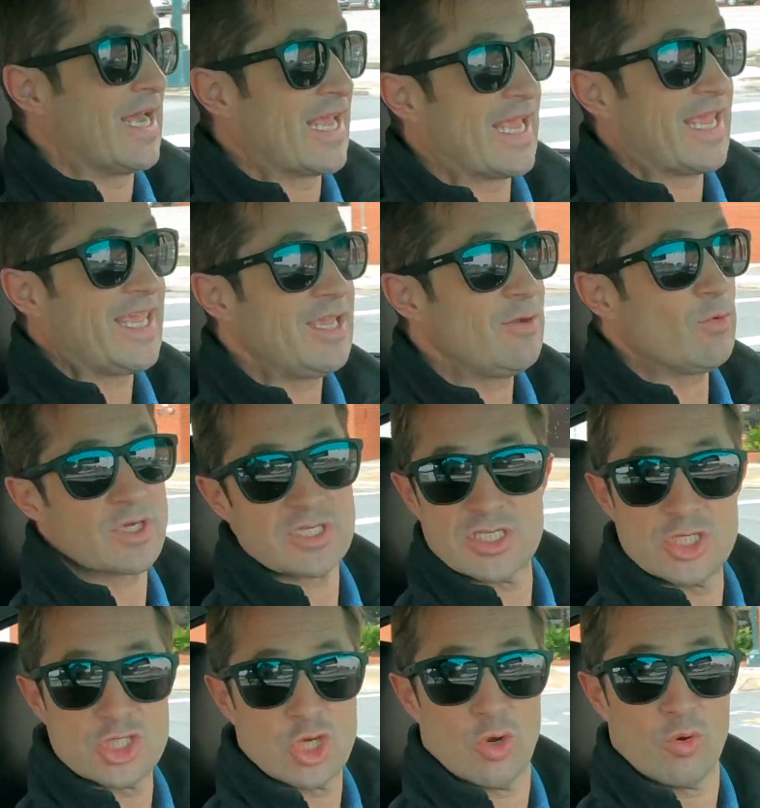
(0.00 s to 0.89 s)
He
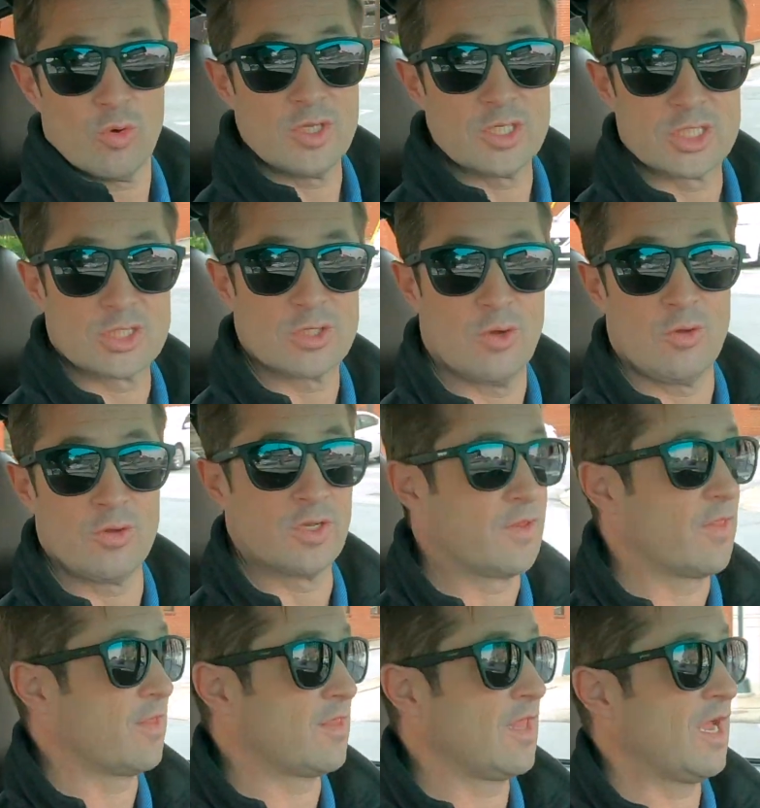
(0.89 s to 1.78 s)
wasn't totally
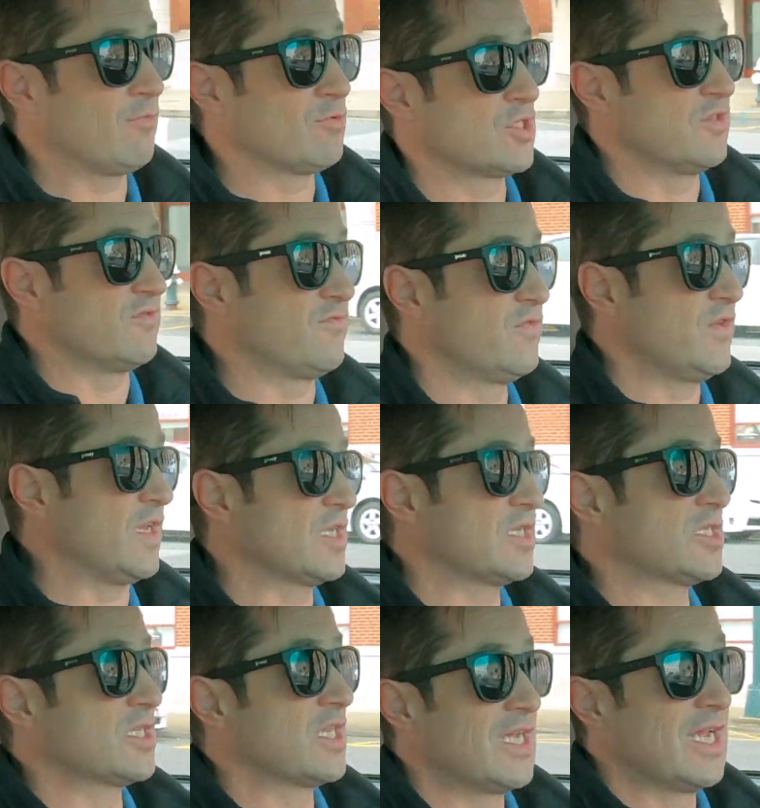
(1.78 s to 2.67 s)
sold that that was the
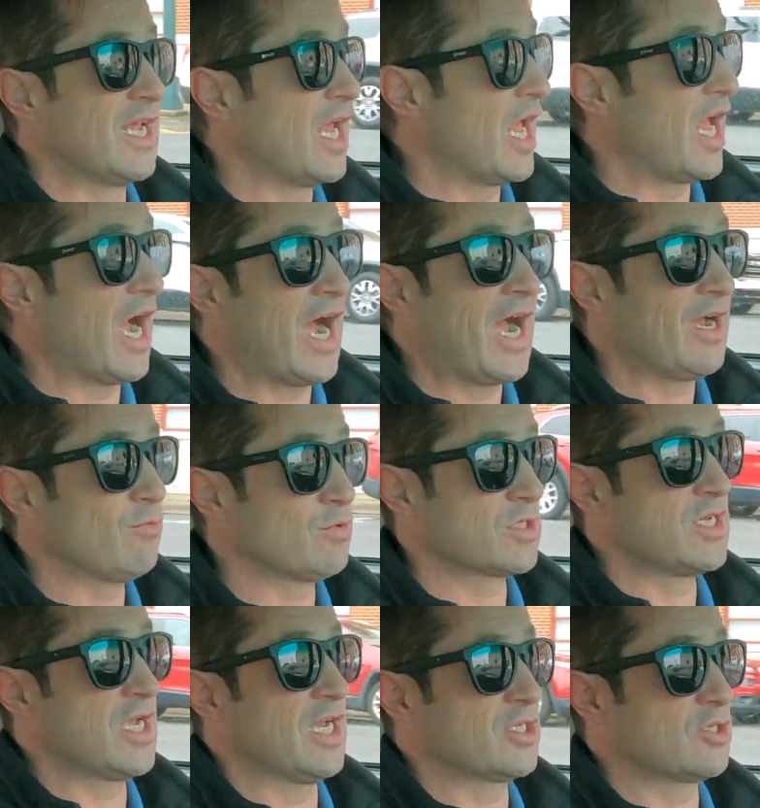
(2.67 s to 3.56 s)
fix. I
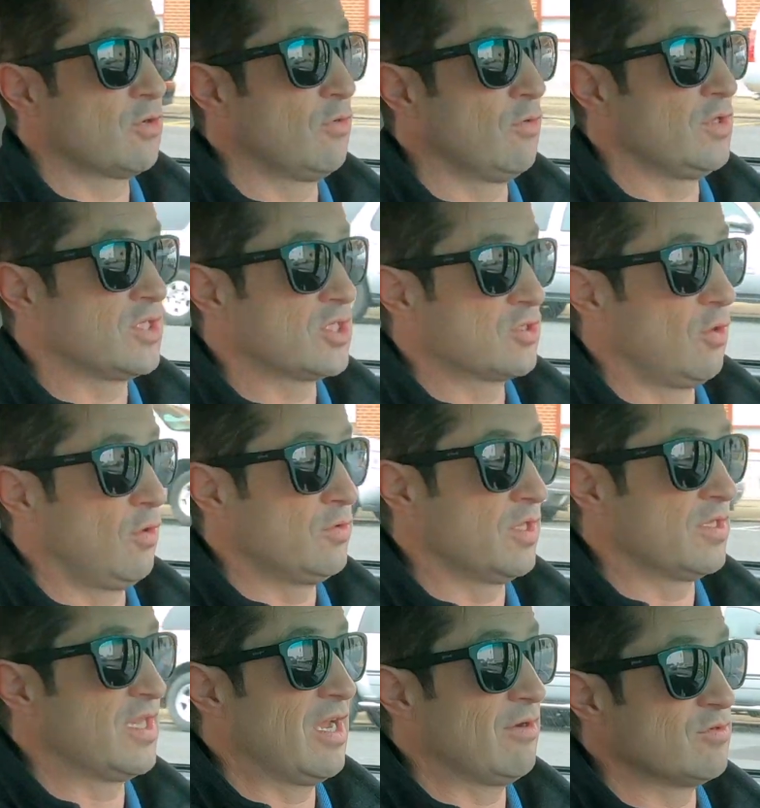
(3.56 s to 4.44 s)
was not totally sold
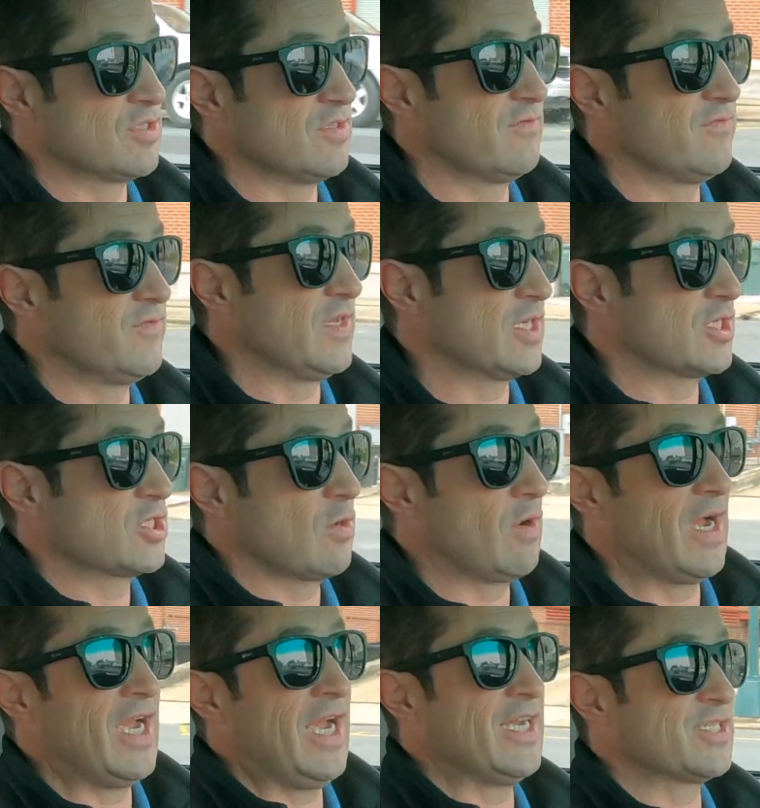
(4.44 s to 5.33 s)
that that was the fix, so
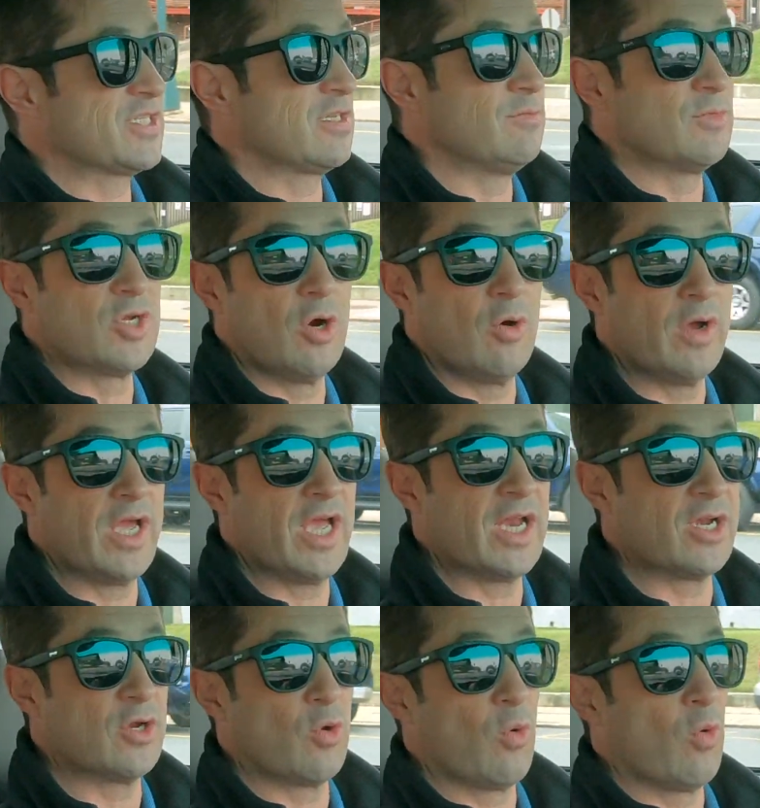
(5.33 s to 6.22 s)
I asked him to go
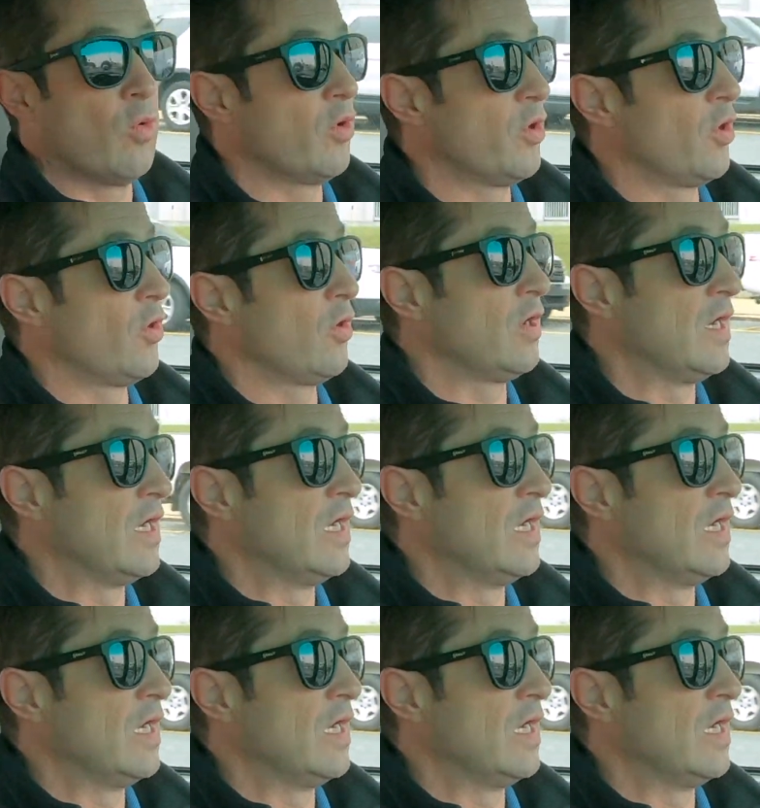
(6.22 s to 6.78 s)
ahead and order